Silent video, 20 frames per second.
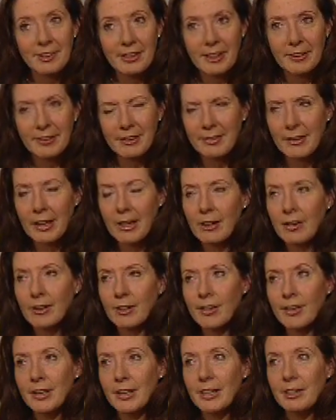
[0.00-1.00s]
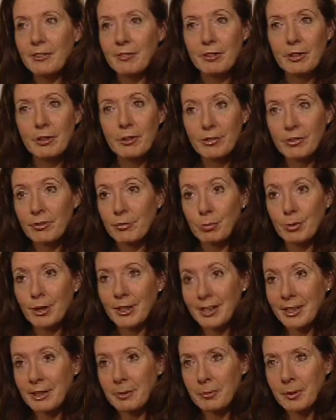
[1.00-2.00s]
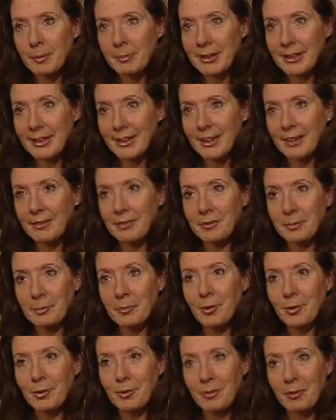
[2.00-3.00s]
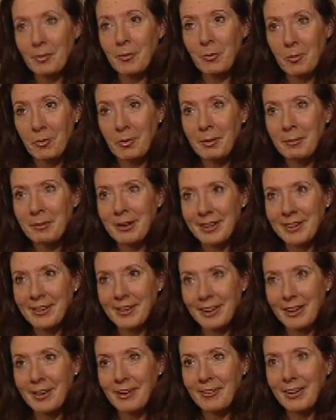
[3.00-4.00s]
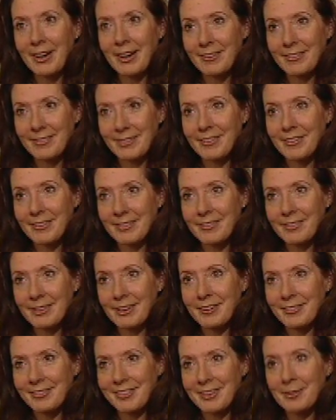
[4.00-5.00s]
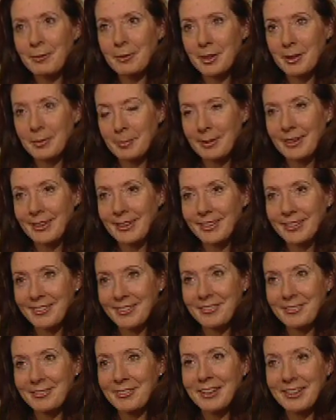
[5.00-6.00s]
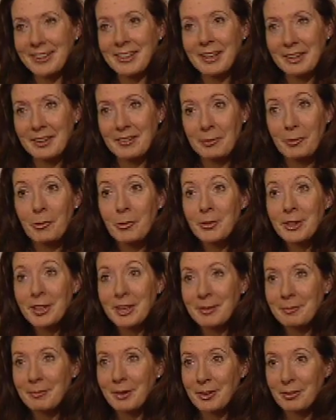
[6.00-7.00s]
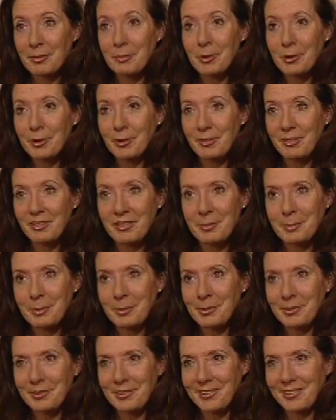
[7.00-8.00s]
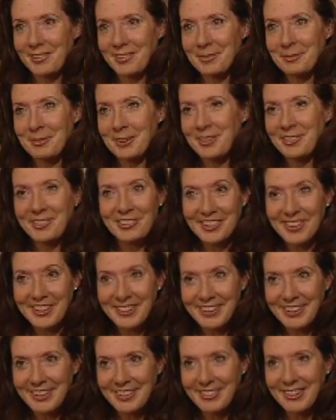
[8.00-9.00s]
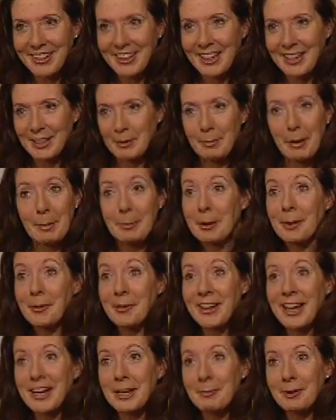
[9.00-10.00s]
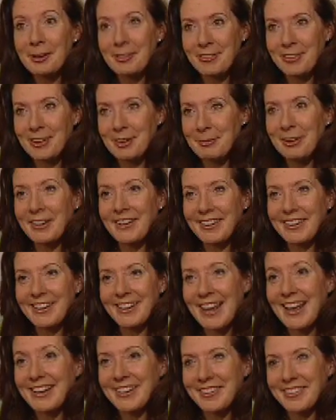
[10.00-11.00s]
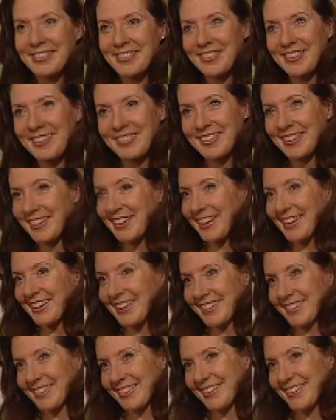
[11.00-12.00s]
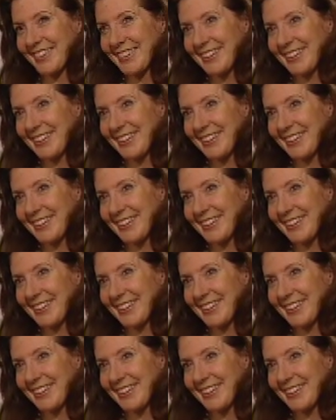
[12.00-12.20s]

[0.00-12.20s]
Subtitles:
And I think they are for a lot of working women now. As more women go out and achieve in the workplace, we all need much more of a support system. We're all in need of a nanny. Maybe not Nanny McPhee, but nannies of different kinds.